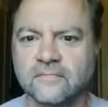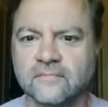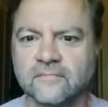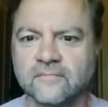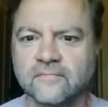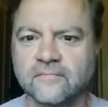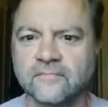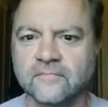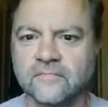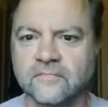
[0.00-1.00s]

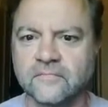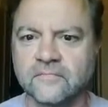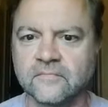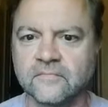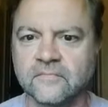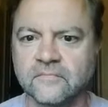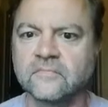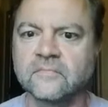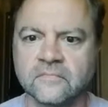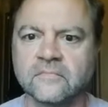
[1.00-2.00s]

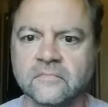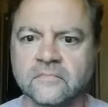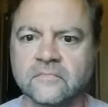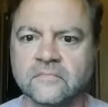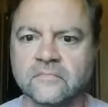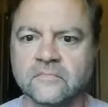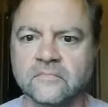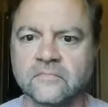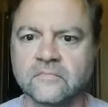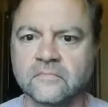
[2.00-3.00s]

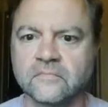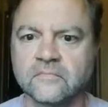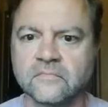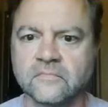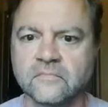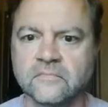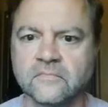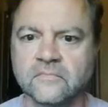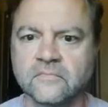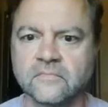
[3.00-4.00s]

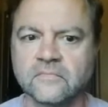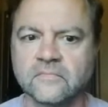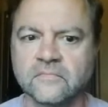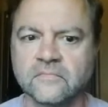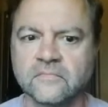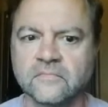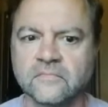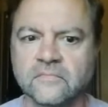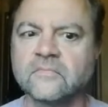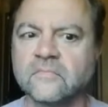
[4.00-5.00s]

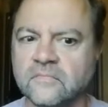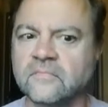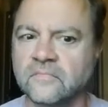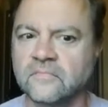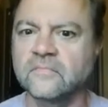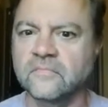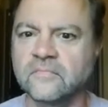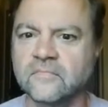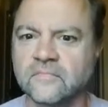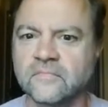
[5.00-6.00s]

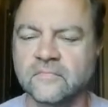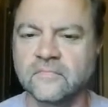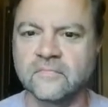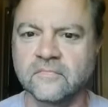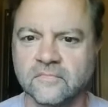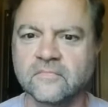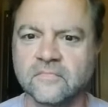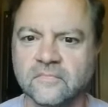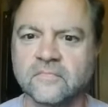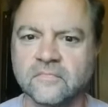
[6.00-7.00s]

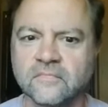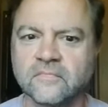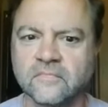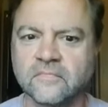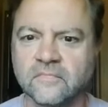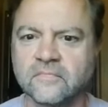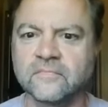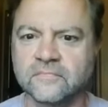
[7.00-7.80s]
The person shown says nothing.